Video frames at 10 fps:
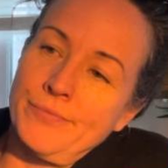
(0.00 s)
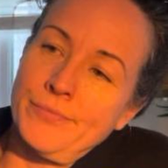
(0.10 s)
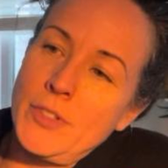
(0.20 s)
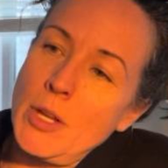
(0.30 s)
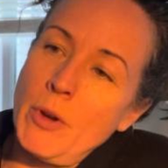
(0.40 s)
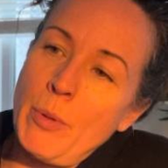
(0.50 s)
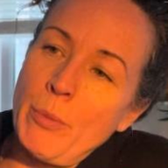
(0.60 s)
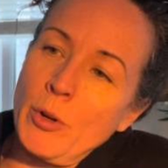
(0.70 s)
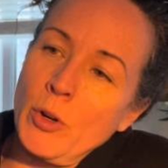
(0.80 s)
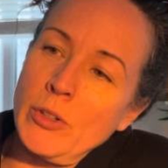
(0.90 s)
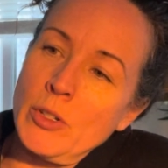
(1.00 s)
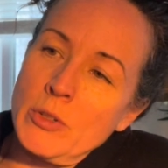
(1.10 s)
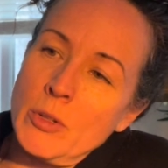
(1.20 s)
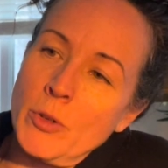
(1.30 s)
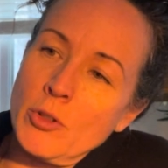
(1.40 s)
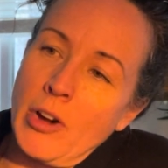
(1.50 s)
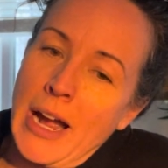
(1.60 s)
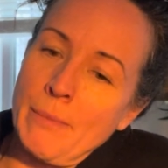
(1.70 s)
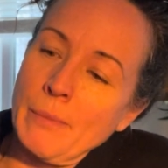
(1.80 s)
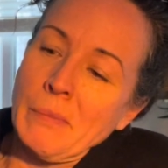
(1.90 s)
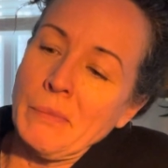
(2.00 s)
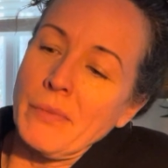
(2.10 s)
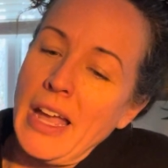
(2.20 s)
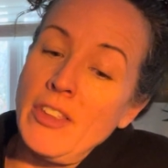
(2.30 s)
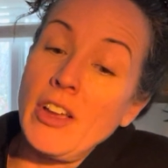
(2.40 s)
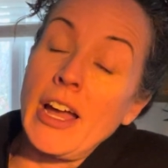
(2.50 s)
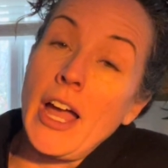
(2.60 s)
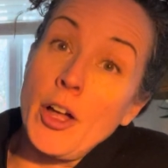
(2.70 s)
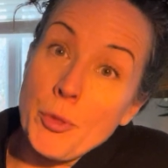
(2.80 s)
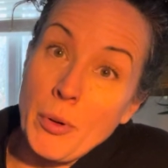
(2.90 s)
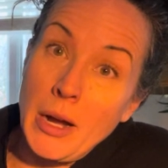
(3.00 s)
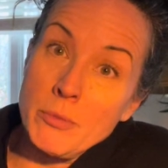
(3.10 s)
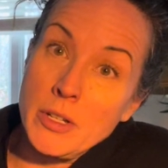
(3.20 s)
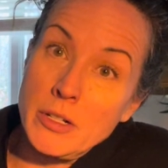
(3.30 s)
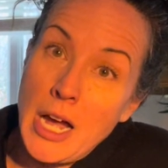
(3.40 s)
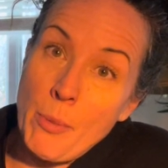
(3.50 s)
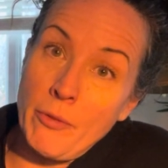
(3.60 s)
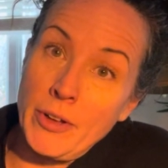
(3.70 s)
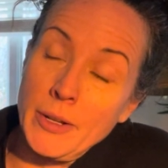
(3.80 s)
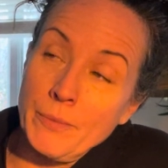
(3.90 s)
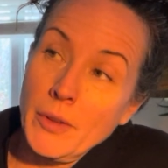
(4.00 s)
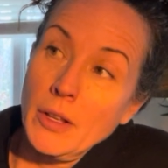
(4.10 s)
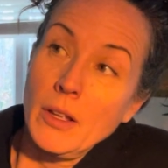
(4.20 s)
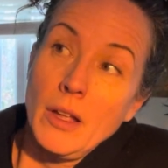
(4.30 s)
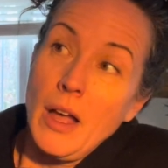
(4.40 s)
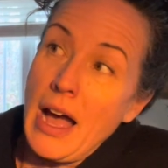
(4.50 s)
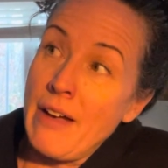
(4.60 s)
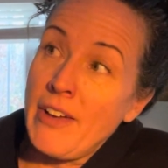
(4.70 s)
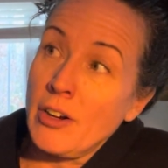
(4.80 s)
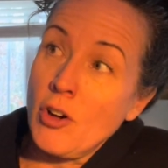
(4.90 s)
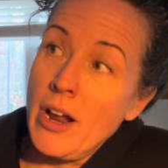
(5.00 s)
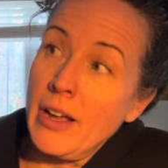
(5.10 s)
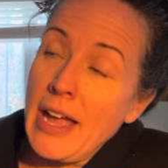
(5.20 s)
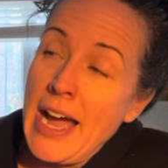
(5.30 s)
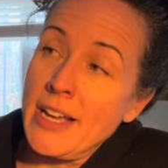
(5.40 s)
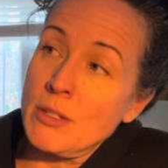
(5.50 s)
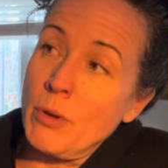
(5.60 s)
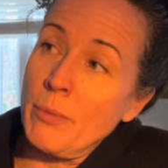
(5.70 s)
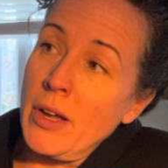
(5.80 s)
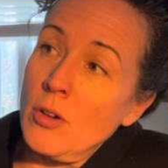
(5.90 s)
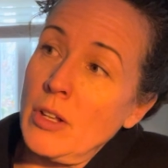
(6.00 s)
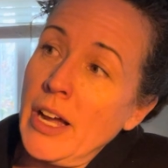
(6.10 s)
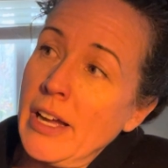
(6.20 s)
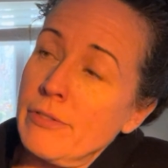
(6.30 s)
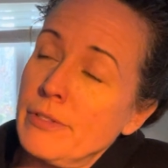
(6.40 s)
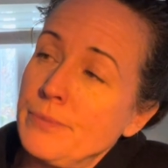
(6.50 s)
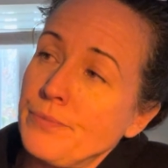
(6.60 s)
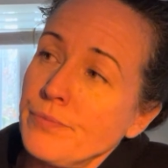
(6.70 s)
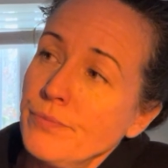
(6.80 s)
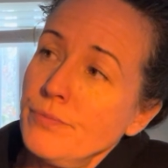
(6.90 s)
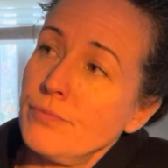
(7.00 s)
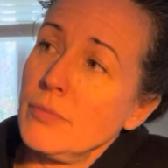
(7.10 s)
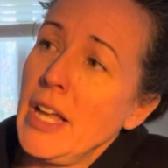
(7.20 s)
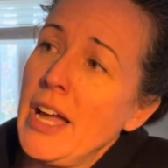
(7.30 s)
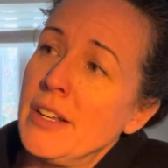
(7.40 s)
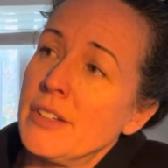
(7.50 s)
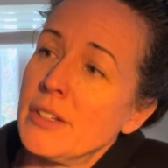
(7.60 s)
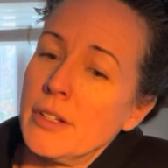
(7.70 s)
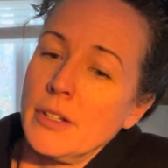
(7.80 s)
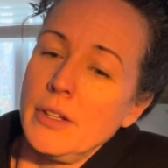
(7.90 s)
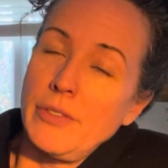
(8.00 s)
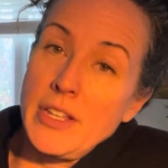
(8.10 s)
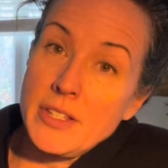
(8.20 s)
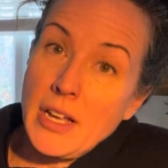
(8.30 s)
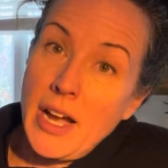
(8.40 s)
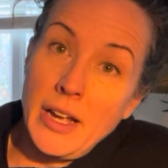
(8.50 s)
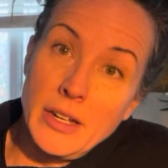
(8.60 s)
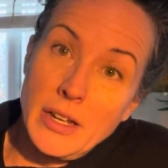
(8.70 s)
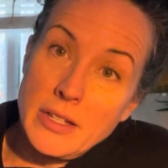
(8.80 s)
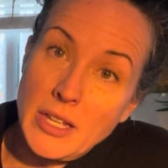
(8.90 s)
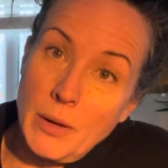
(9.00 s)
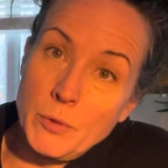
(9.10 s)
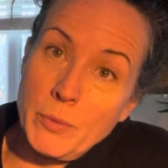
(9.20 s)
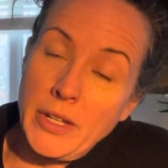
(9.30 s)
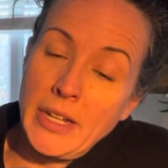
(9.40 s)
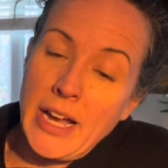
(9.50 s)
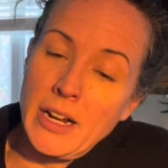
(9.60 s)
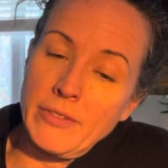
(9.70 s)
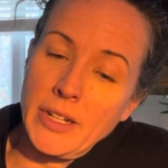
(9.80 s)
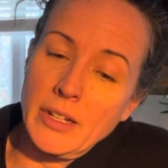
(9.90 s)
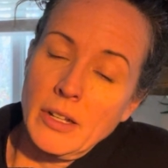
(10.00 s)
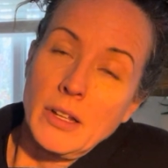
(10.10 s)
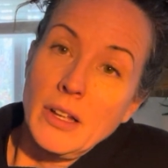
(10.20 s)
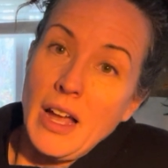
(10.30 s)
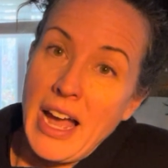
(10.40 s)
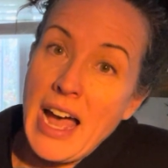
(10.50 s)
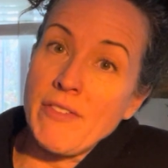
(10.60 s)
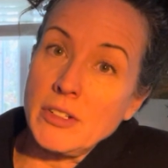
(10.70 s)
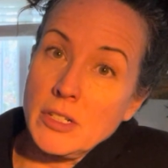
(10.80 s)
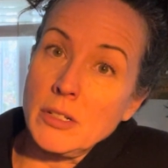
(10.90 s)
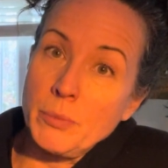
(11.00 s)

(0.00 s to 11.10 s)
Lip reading: so many people are going through so much crap. And then you got health problems on top of it. I've had chronic asthma my whole life. And this guy has helped me get out of it. I have a little